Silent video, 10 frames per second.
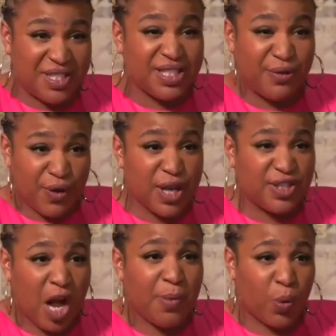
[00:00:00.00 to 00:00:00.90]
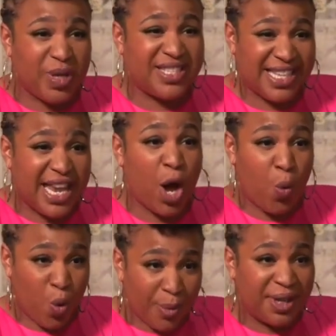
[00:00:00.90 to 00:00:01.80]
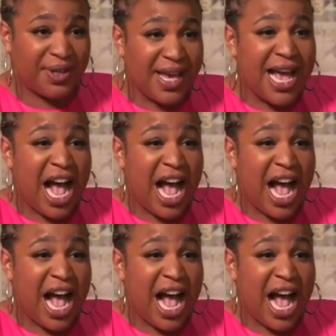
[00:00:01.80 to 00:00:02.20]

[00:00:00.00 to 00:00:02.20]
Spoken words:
This is the first time that we see a woman,